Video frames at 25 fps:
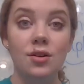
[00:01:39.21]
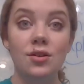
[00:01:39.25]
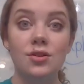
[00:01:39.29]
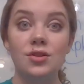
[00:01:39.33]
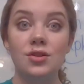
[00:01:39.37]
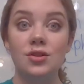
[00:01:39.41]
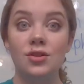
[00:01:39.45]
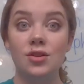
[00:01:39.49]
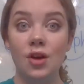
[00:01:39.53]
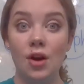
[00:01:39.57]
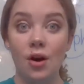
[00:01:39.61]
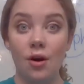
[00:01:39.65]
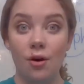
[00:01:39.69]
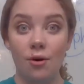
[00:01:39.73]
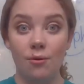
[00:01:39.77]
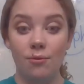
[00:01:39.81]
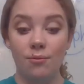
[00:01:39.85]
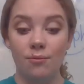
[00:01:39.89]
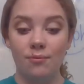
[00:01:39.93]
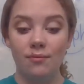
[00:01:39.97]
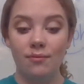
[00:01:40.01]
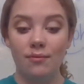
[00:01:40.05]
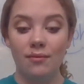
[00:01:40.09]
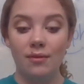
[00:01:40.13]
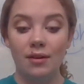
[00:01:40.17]
So,
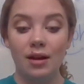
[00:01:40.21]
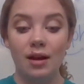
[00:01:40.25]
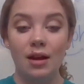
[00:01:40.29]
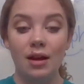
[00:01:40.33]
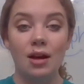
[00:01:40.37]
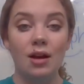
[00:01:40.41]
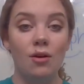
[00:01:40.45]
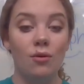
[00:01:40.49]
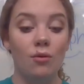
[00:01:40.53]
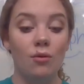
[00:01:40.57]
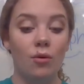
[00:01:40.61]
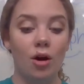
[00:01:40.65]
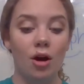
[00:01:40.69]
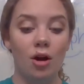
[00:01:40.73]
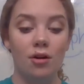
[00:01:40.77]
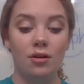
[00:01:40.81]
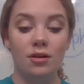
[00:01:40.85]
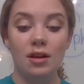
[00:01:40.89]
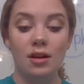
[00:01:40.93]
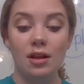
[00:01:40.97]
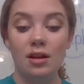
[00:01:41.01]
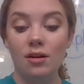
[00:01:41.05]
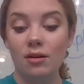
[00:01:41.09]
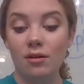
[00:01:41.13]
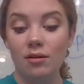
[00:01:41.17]
and
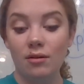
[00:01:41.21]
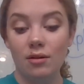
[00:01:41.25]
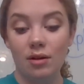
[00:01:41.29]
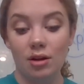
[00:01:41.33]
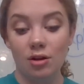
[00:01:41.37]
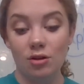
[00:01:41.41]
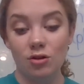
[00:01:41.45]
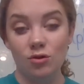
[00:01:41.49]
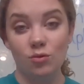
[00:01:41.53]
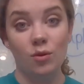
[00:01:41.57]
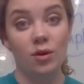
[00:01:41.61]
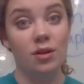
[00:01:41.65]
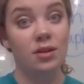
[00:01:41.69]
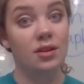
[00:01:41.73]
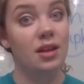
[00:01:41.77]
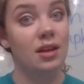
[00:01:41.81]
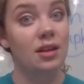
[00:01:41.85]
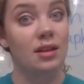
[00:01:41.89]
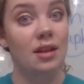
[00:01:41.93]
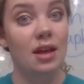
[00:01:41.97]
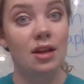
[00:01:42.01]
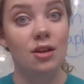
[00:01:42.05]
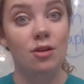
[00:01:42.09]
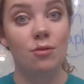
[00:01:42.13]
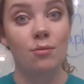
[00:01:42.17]
then here's one thing
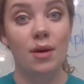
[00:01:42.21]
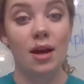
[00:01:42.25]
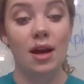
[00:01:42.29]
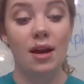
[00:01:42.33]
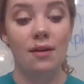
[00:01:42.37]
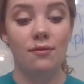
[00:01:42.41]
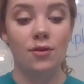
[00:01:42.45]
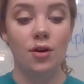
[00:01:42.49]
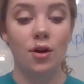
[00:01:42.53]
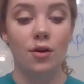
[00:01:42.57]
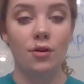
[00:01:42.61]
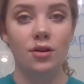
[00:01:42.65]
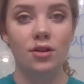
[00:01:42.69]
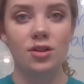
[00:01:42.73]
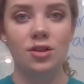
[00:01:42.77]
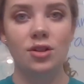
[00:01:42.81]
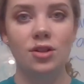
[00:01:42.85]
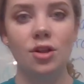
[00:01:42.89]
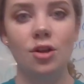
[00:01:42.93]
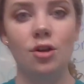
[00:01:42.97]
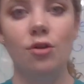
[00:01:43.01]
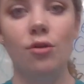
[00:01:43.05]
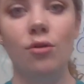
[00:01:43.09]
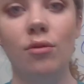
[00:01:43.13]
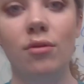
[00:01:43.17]
that you may have noticed
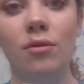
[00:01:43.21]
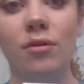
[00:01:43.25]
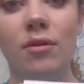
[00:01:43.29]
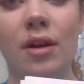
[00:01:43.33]
too.